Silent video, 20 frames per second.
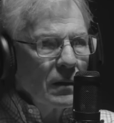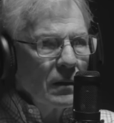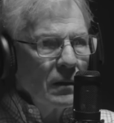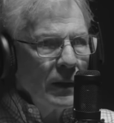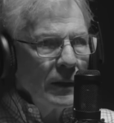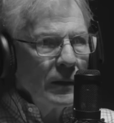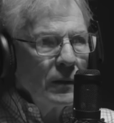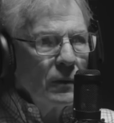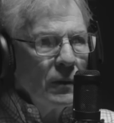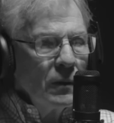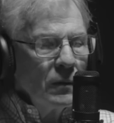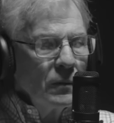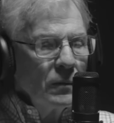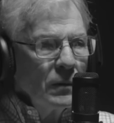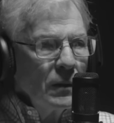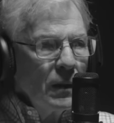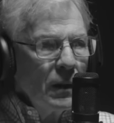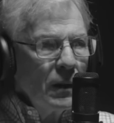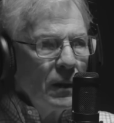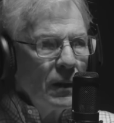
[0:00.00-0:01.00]
Later on,
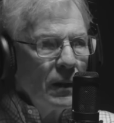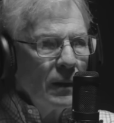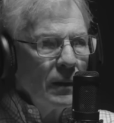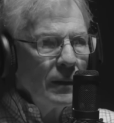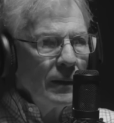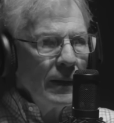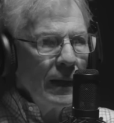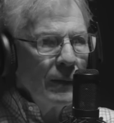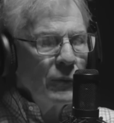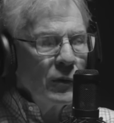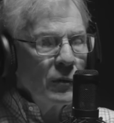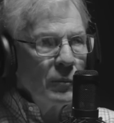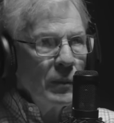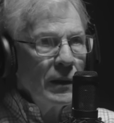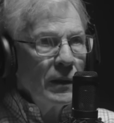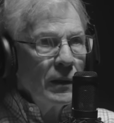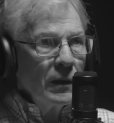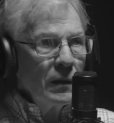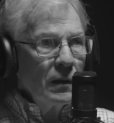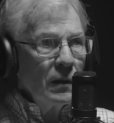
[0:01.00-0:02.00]
that would have
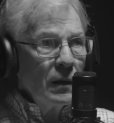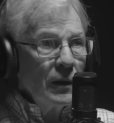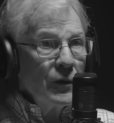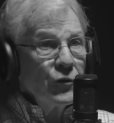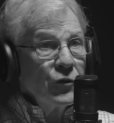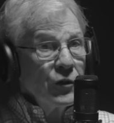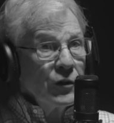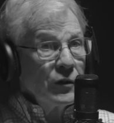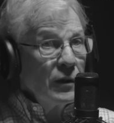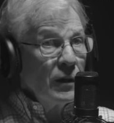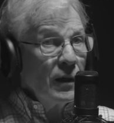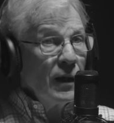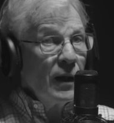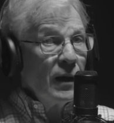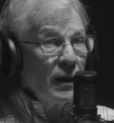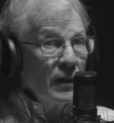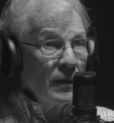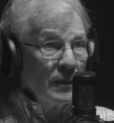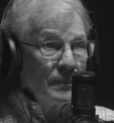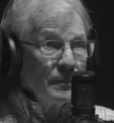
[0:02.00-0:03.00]
been in
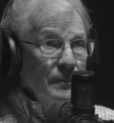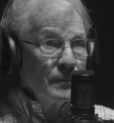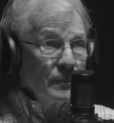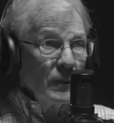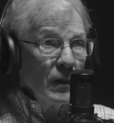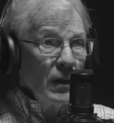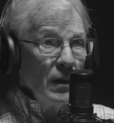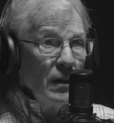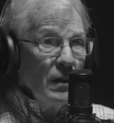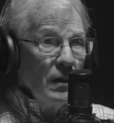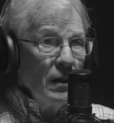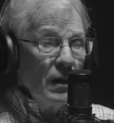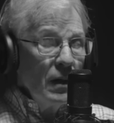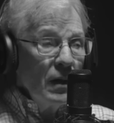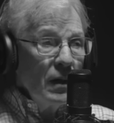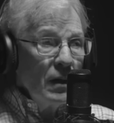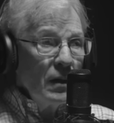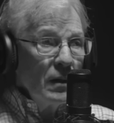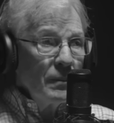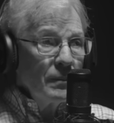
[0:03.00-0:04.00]
'69,
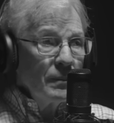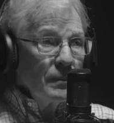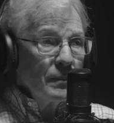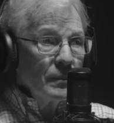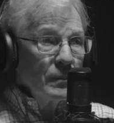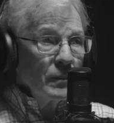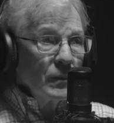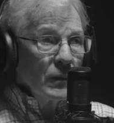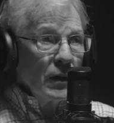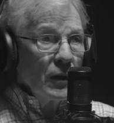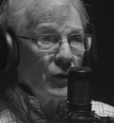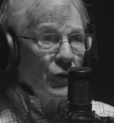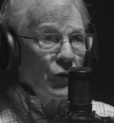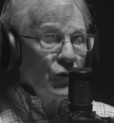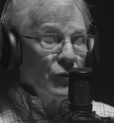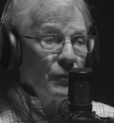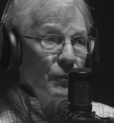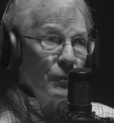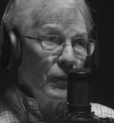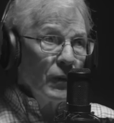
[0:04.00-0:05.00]

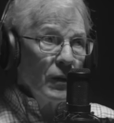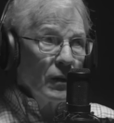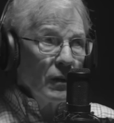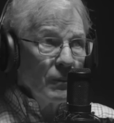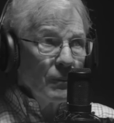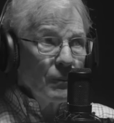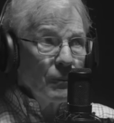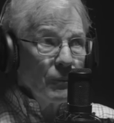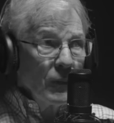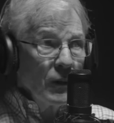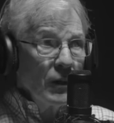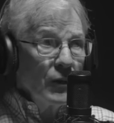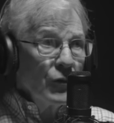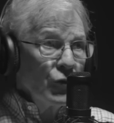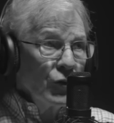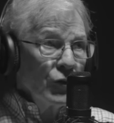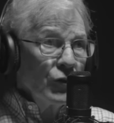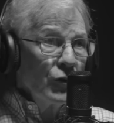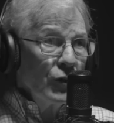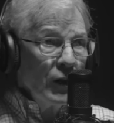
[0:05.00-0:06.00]
because you know,
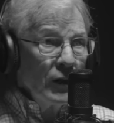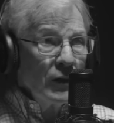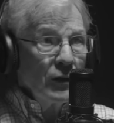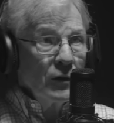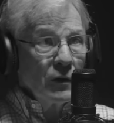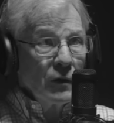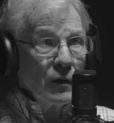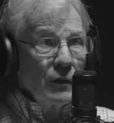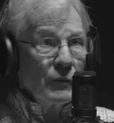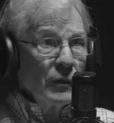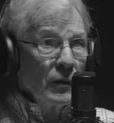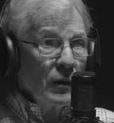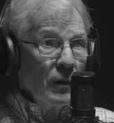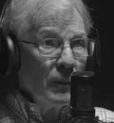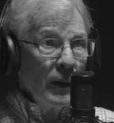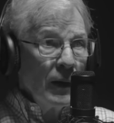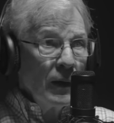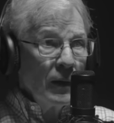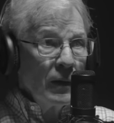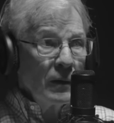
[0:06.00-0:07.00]
'68 I took over the
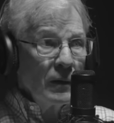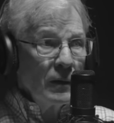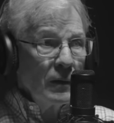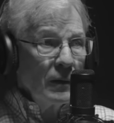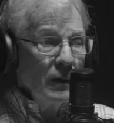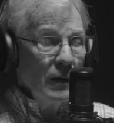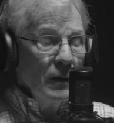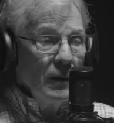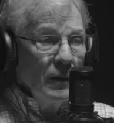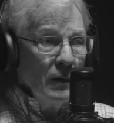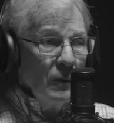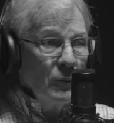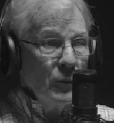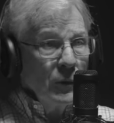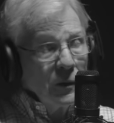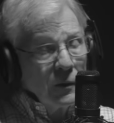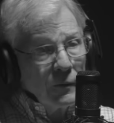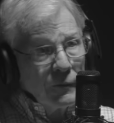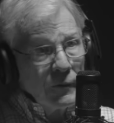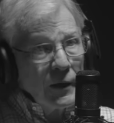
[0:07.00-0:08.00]
command and
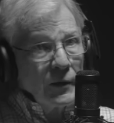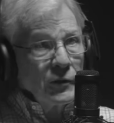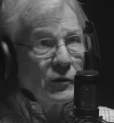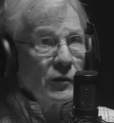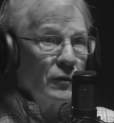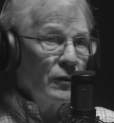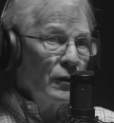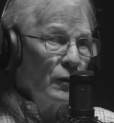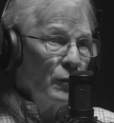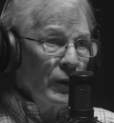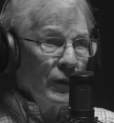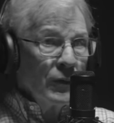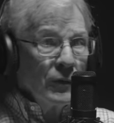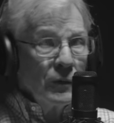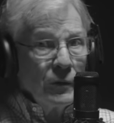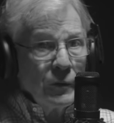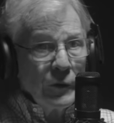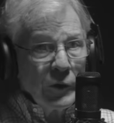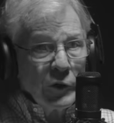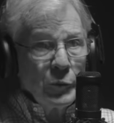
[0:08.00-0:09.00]
went to flight school, went
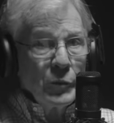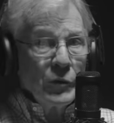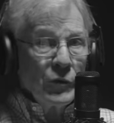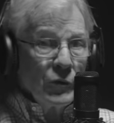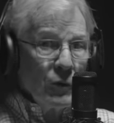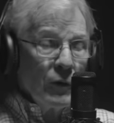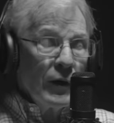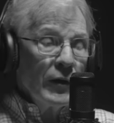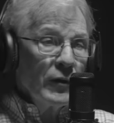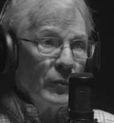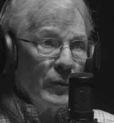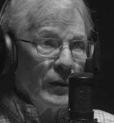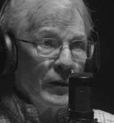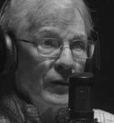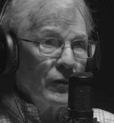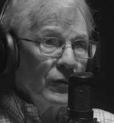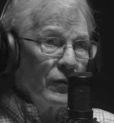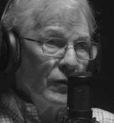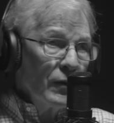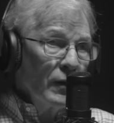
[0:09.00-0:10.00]
through Christmas,
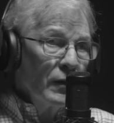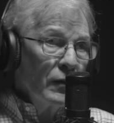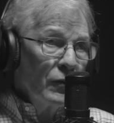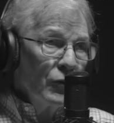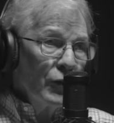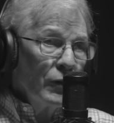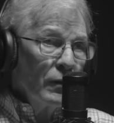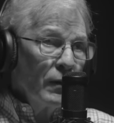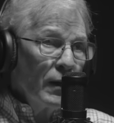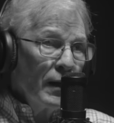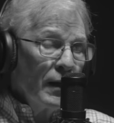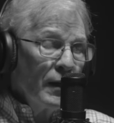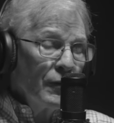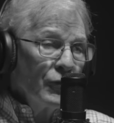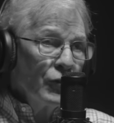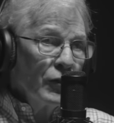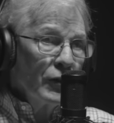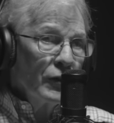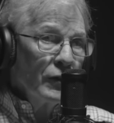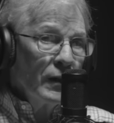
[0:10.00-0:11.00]
graduated in July of
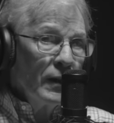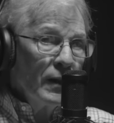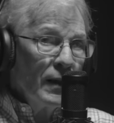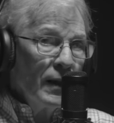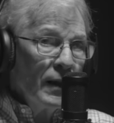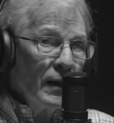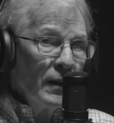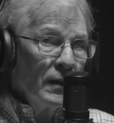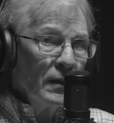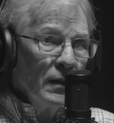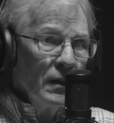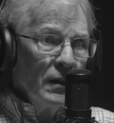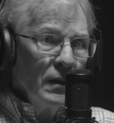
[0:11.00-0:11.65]
'69.